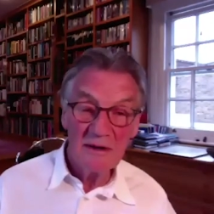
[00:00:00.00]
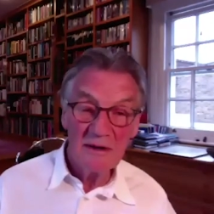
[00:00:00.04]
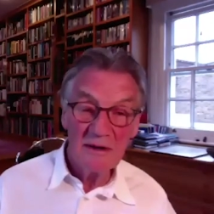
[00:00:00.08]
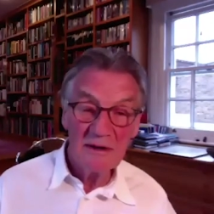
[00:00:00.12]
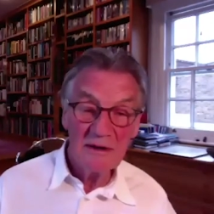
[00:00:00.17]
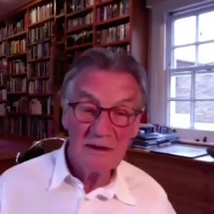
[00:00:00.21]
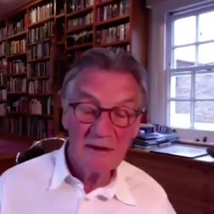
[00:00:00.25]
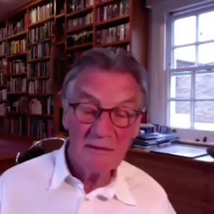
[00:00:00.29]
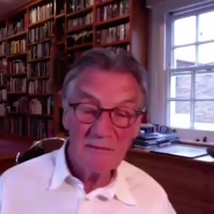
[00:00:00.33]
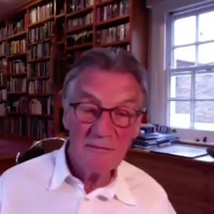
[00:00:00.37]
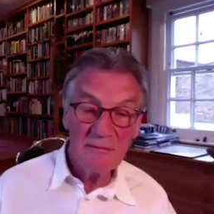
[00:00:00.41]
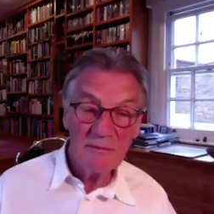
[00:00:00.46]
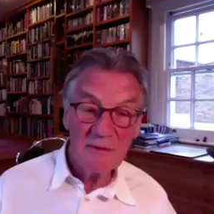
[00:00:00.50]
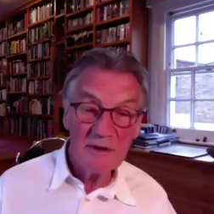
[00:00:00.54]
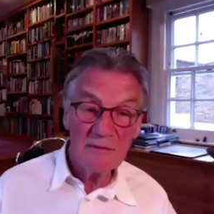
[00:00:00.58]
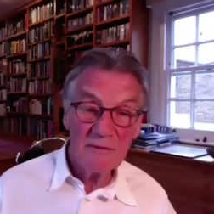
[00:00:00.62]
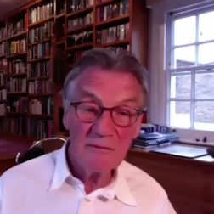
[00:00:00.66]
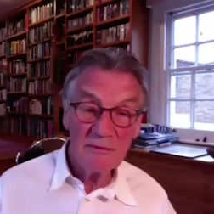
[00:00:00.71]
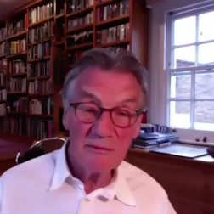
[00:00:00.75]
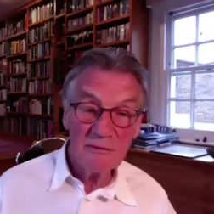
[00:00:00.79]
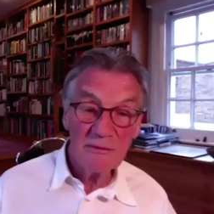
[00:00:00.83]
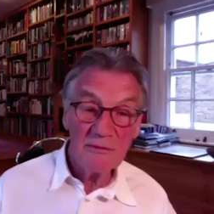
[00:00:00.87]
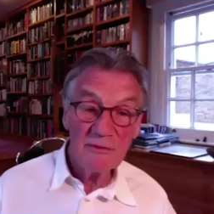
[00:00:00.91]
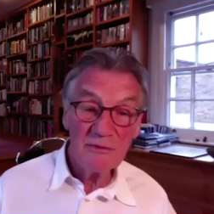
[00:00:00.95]
um, when
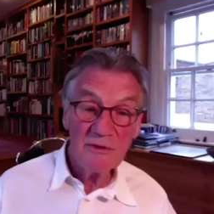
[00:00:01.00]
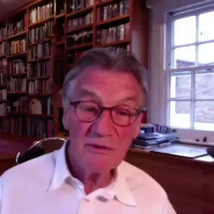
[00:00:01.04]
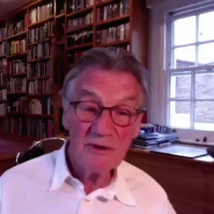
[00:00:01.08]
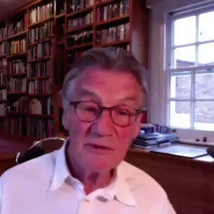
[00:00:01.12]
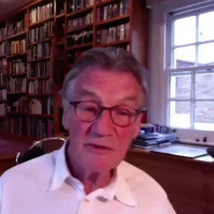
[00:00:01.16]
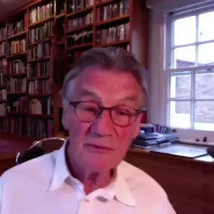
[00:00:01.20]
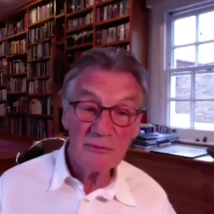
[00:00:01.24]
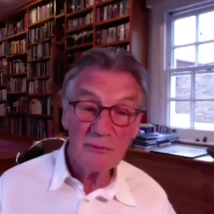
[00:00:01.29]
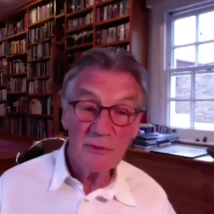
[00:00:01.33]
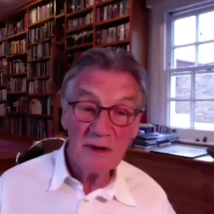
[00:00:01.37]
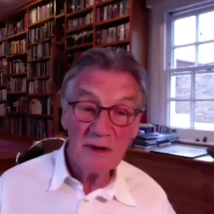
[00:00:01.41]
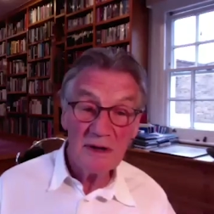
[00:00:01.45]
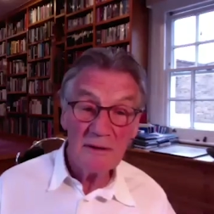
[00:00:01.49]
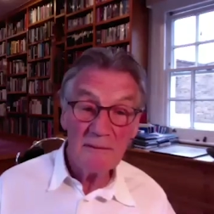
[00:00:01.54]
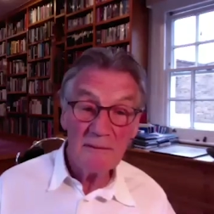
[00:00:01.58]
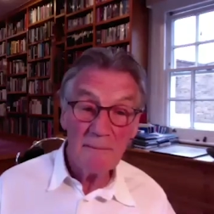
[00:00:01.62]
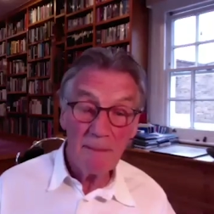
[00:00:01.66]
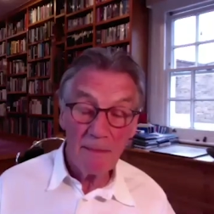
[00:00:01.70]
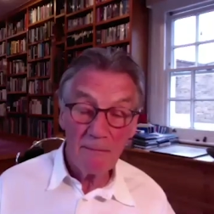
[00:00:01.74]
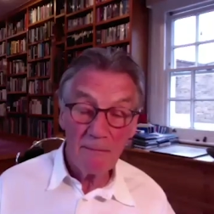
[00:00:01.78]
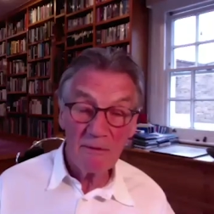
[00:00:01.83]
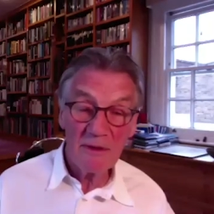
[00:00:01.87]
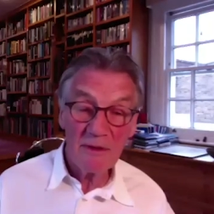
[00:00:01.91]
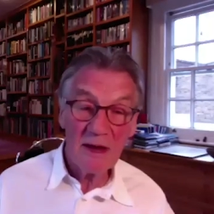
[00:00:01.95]
it was first written
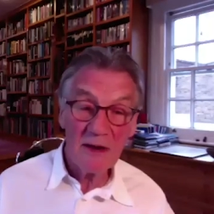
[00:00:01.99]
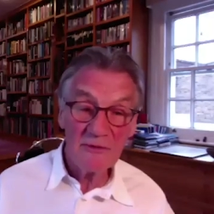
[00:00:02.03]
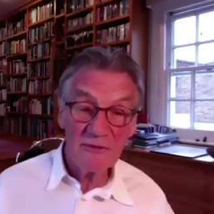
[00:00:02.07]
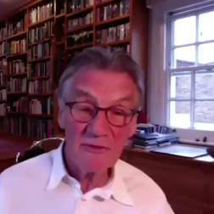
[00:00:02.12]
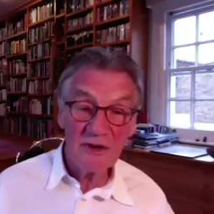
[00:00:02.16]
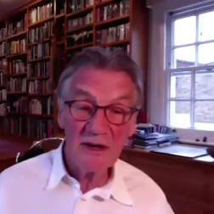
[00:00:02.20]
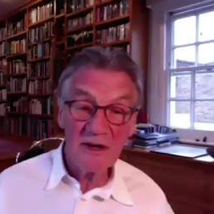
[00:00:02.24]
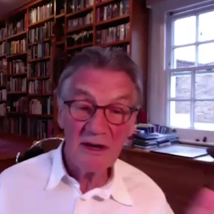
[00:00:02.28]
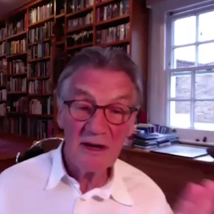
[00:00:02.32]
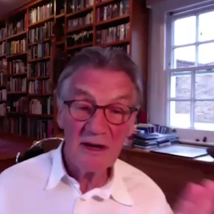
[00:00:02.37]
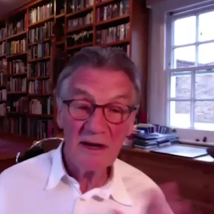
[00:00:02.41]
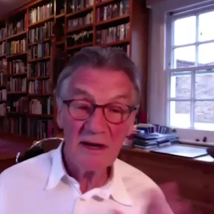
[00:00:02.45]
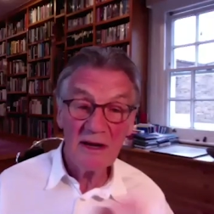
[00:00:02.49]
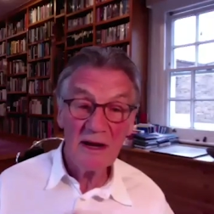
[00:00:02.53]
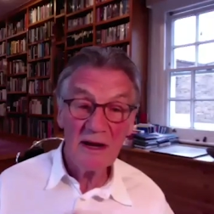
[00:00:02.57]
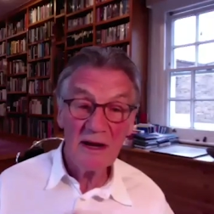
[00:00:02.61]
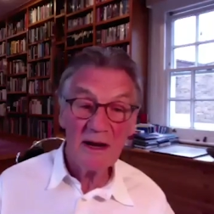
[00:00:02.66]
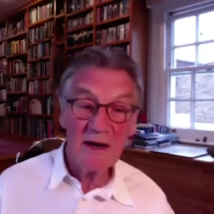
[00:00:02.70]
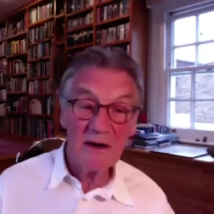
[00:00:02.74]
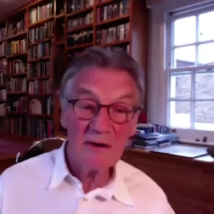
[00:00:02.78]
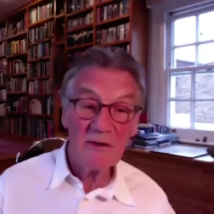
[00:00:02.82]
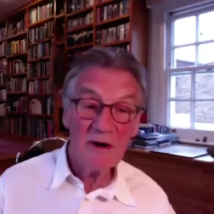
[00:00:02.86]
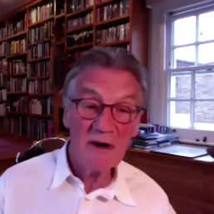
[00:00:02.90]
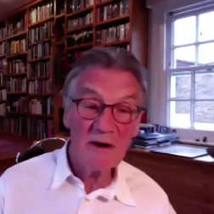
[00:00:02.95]
without taking any
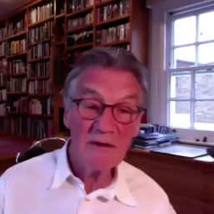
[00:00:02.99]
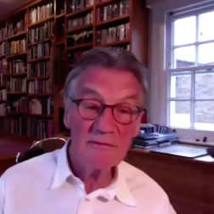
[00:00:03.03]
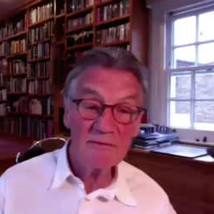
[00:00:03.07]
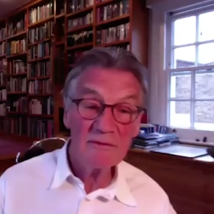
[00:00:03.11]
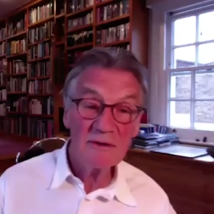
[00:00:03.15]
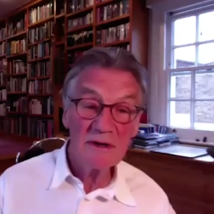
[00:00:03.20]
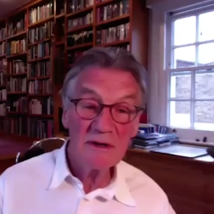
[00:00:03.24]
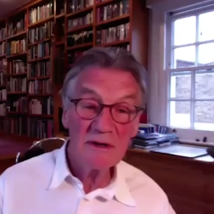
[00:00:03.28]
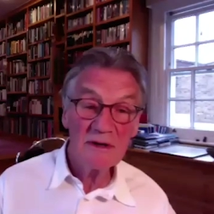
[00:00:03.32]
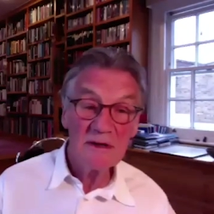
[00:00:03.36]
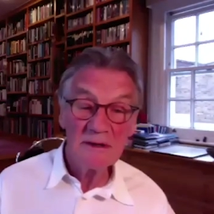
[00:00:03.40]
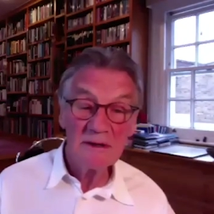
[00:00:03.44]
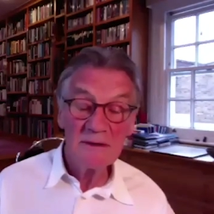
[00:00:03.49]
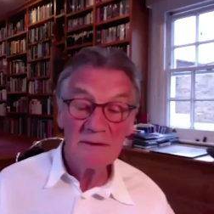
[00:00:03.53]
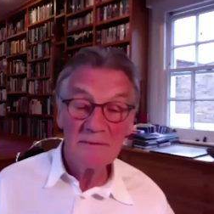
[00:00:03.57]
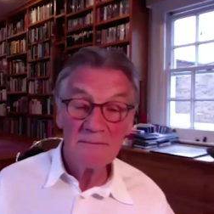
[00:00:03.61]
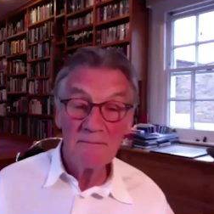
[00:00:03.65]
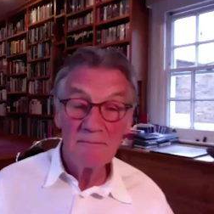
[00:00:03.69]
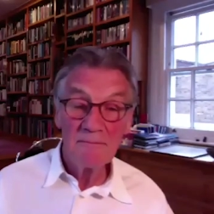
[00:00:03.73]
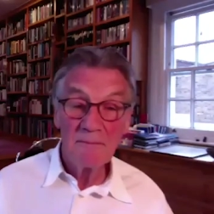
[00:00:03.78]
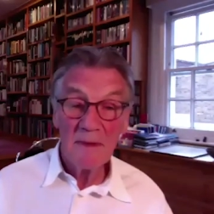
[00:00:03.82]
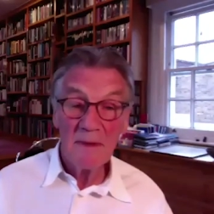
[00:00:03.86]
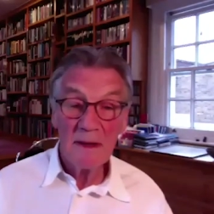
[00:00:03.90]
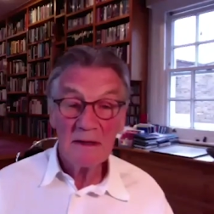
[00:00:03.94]
aircraft.
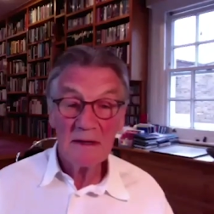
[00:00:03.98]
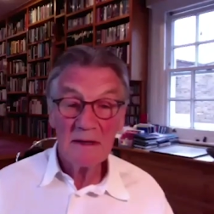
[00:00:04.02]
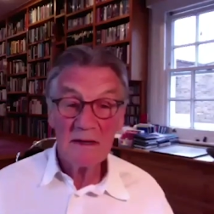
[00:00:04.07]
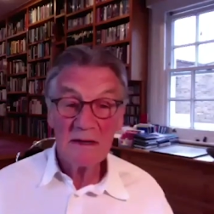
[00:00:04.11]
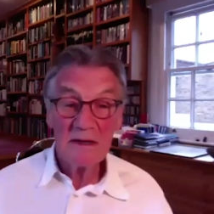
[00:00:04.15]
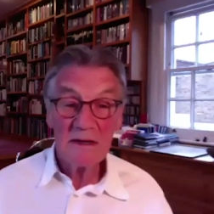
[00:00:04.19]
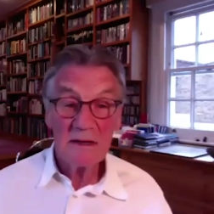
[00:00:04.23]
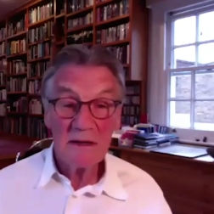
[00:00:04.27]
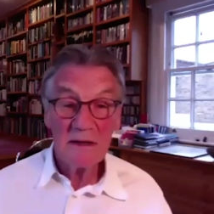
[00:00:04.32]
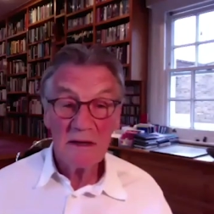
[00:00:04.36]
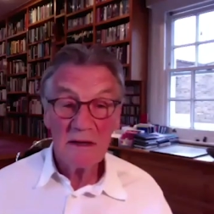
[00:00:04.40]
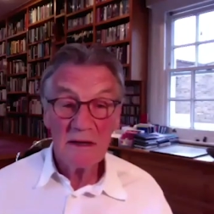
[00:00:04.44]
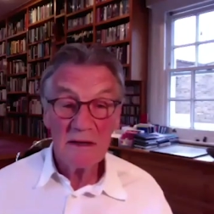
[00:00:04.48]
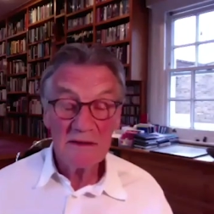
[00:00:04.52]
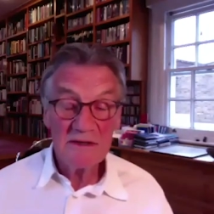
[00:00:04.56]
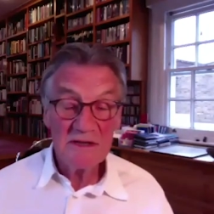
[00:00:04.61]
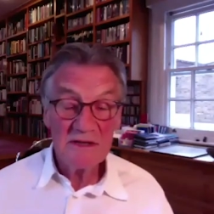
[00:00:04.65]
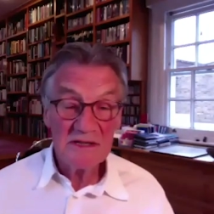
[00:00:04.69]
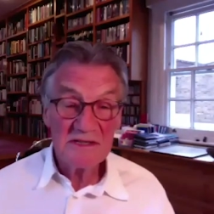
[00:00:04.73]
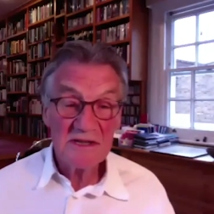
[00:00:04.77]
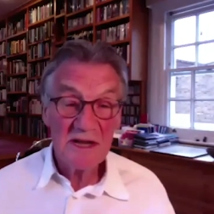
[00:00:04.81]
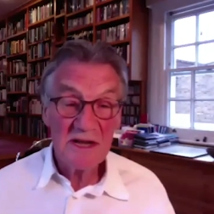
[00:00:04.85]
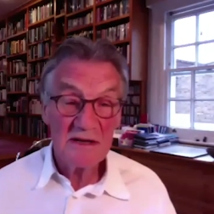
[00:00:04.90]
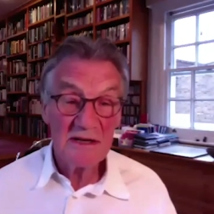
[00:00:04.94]
And uh,
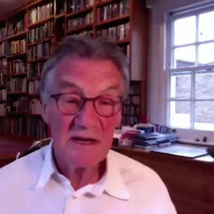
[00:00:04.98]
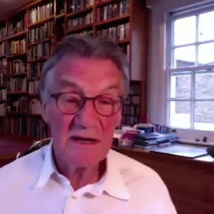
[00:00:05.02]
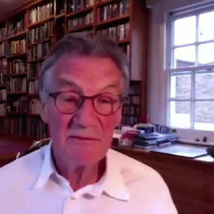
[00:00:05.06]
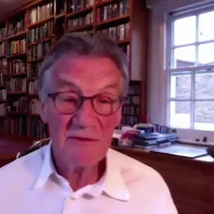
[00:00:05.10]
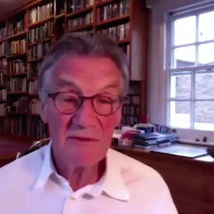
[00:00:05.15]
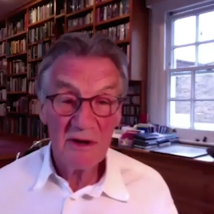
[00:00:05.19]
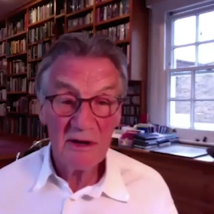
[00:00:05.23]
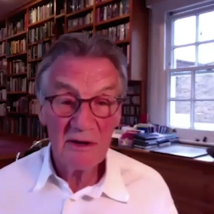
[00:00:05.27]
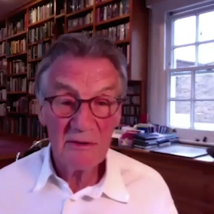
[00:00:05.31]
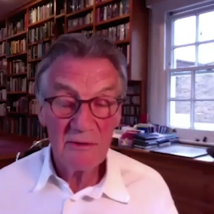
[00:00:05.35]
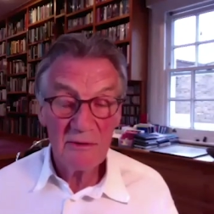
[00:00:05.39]
just the idea of going